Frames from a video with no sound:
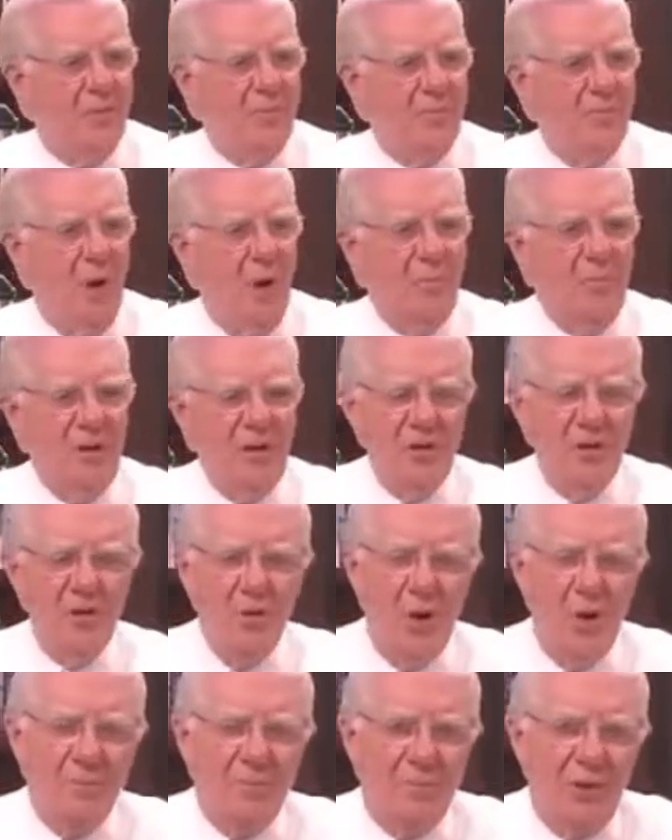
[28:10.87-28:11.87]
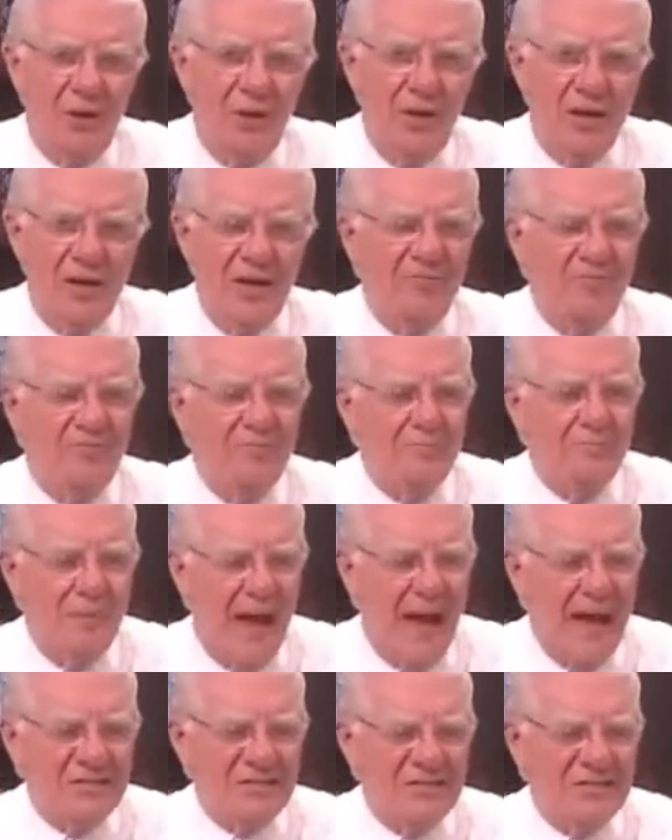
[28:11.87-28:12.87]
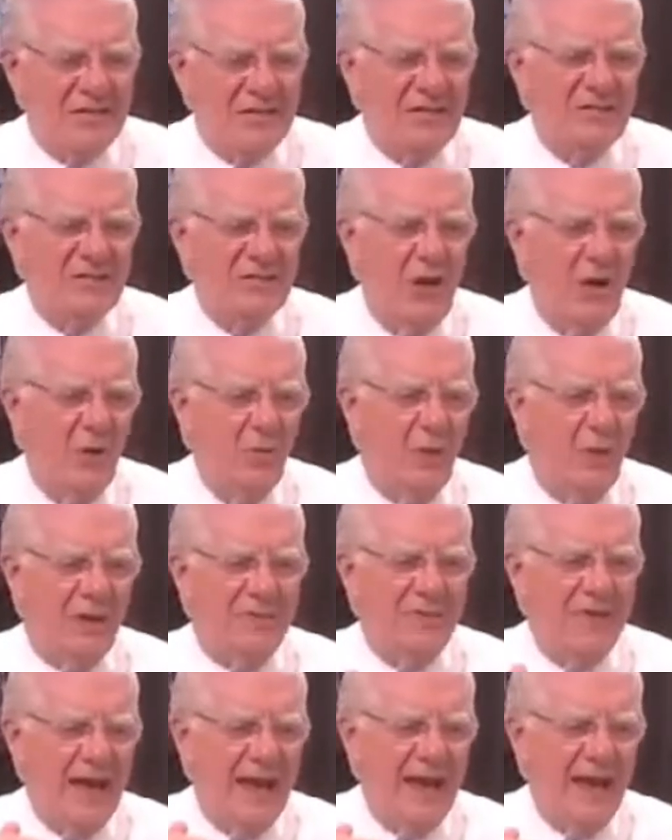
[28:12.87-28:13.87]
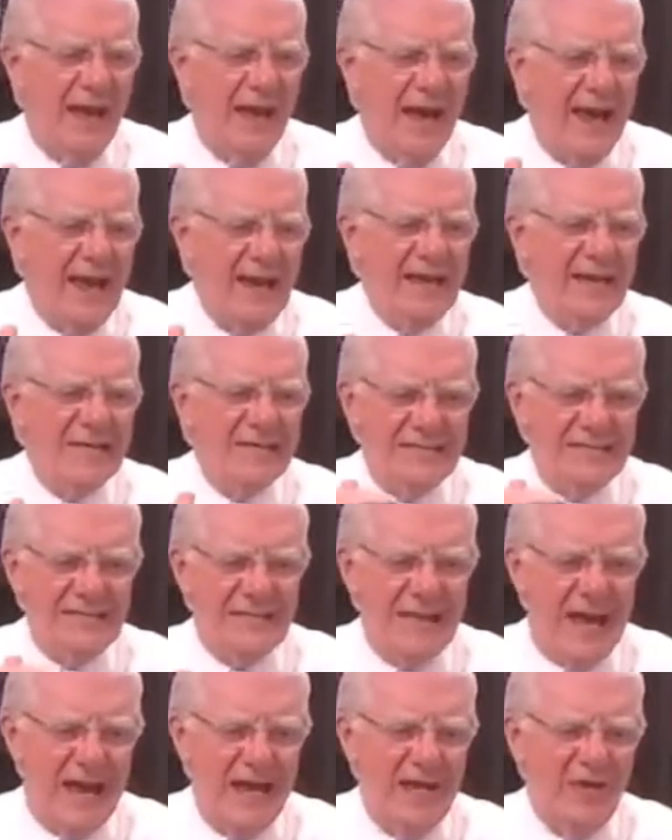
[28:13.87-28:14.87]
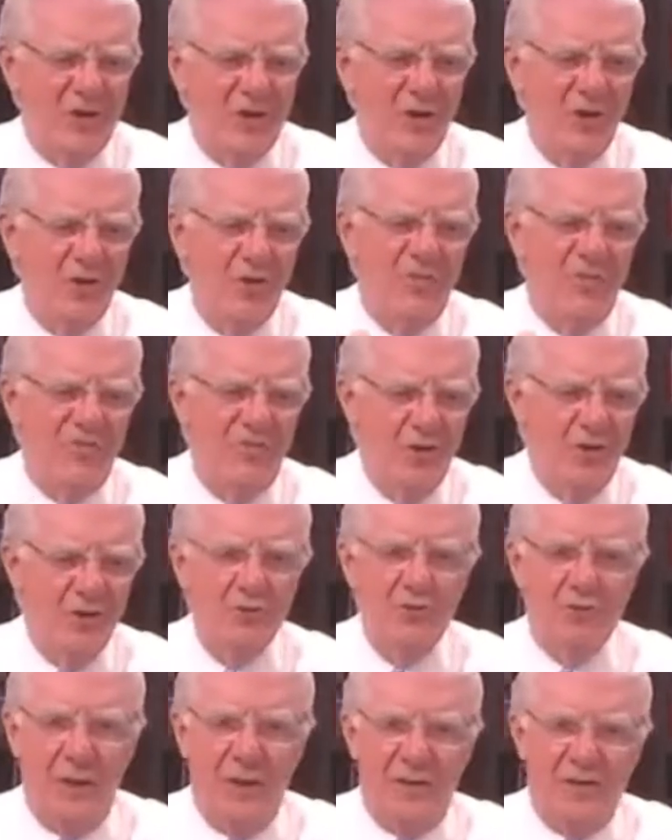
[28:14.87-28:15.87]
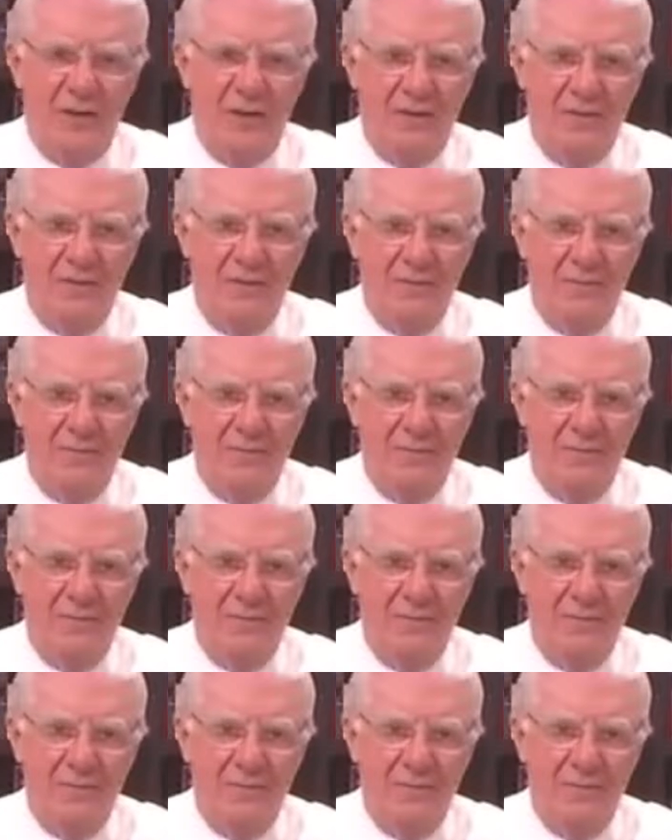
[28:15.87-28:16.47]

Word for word: The moment your belief matches with any state, you fuse with it.